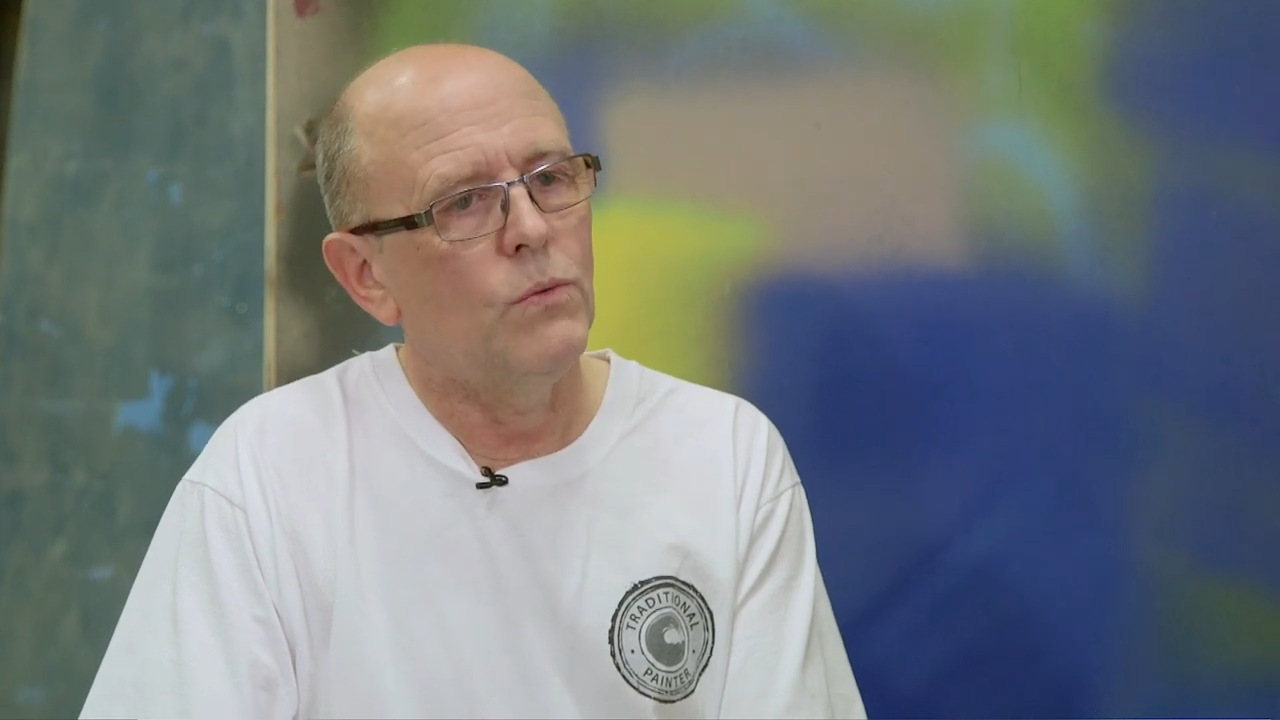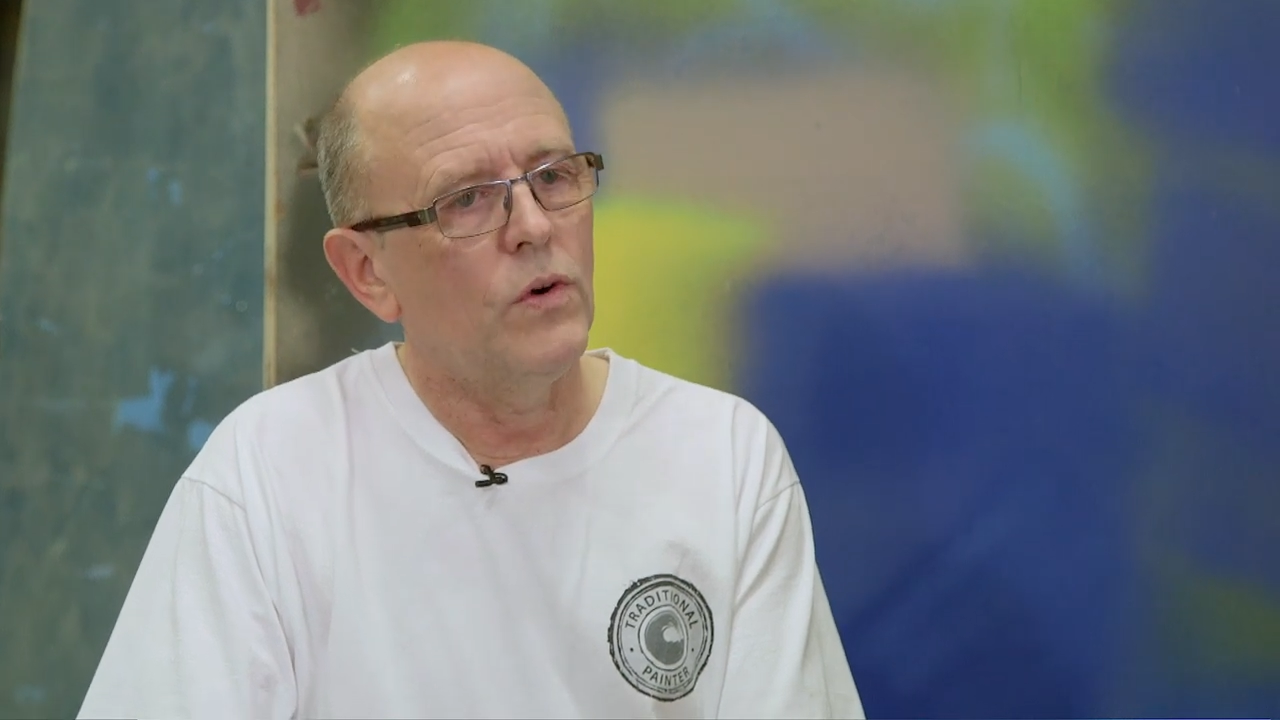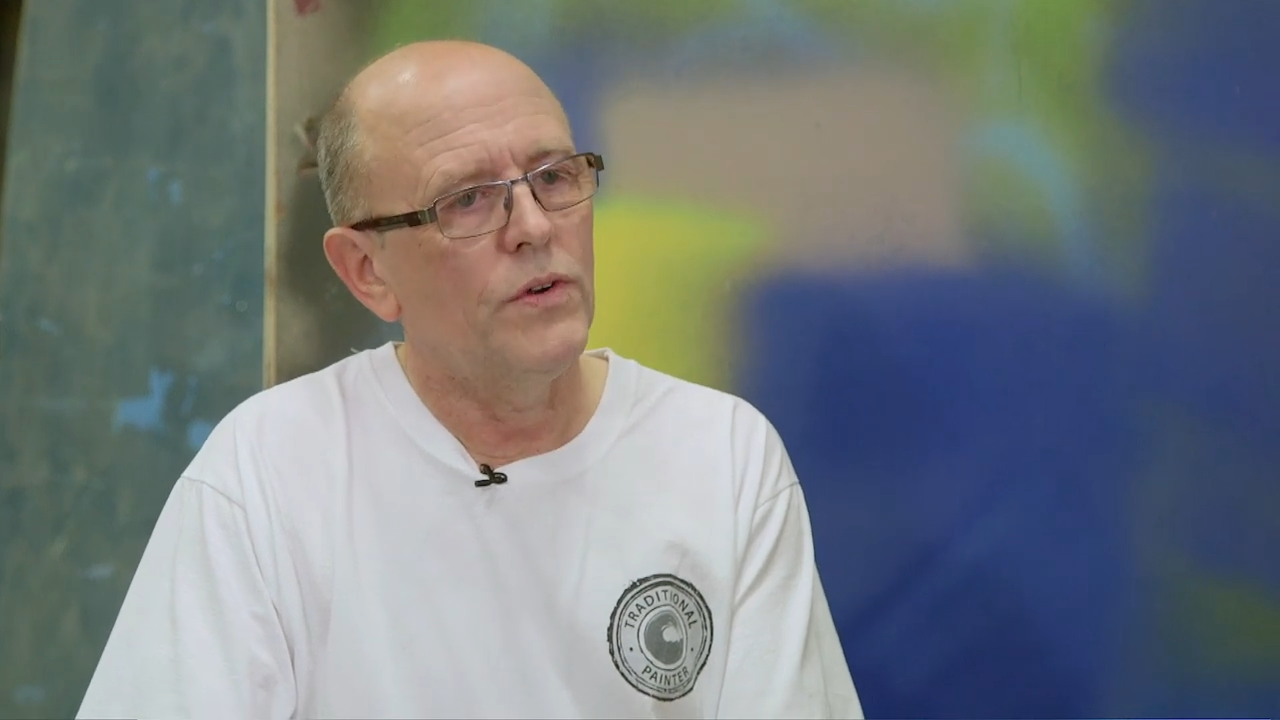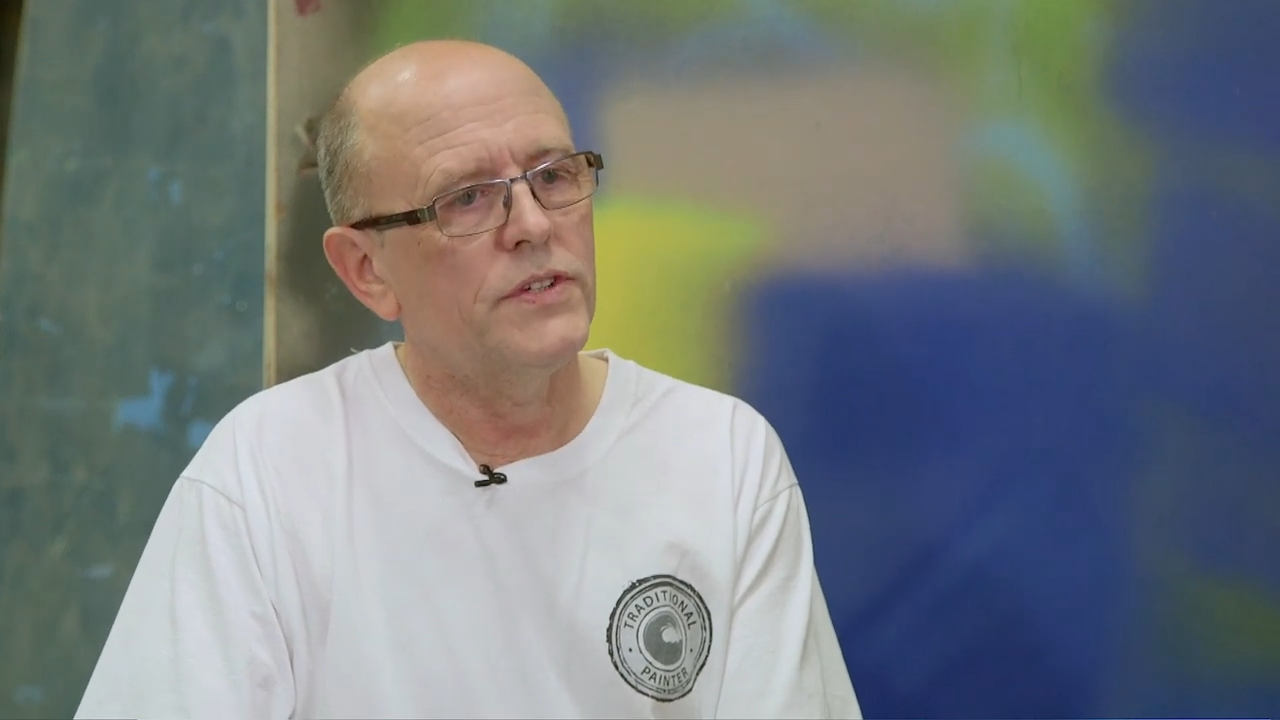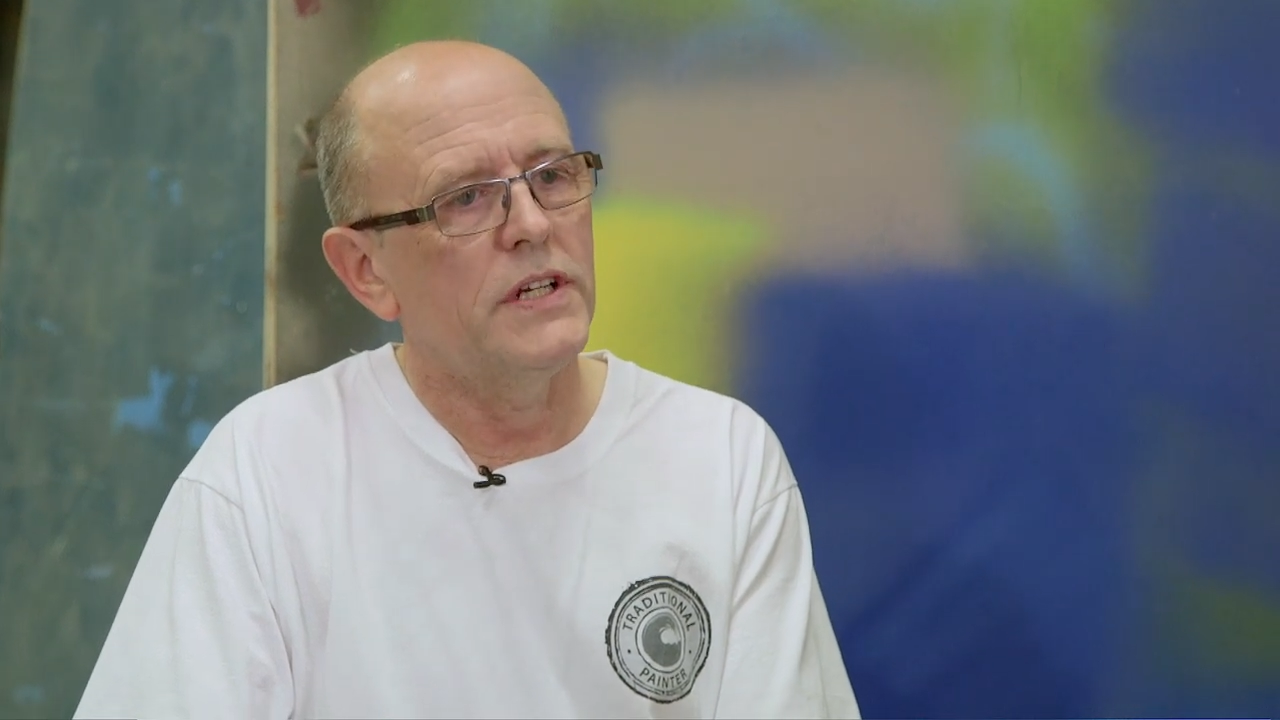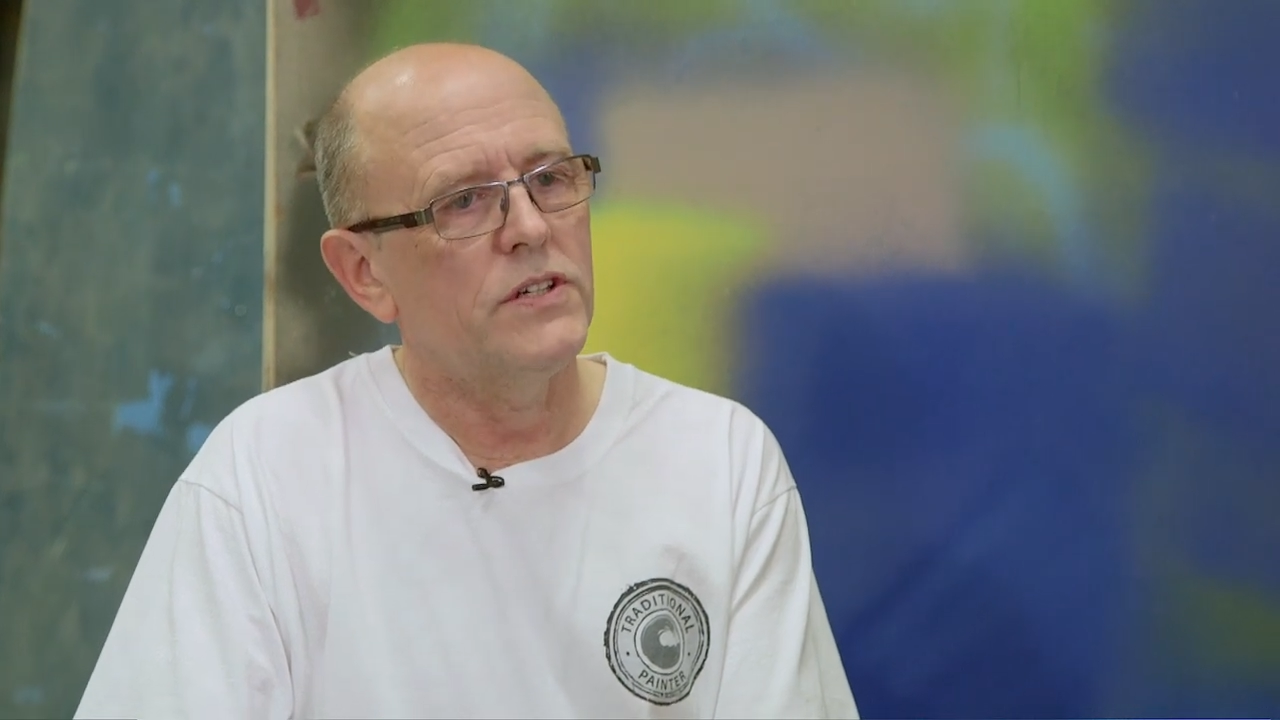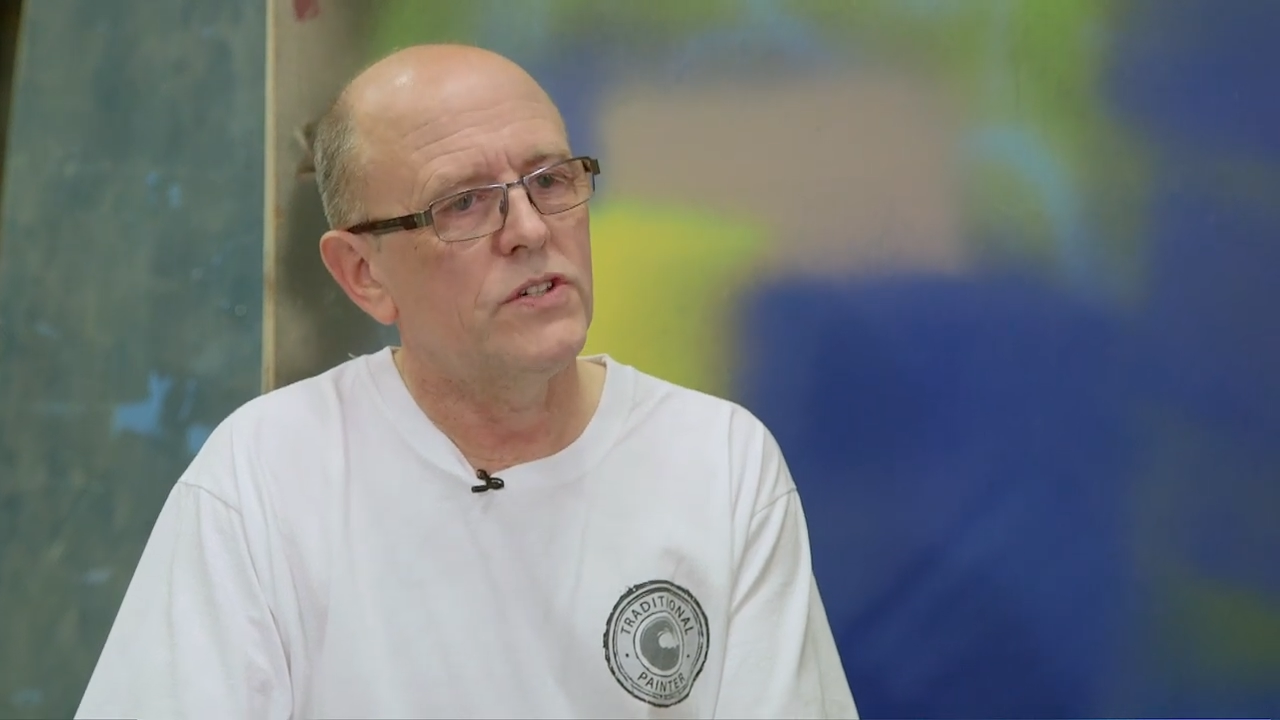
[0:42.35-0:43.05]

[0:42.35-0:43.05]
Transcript: wanted to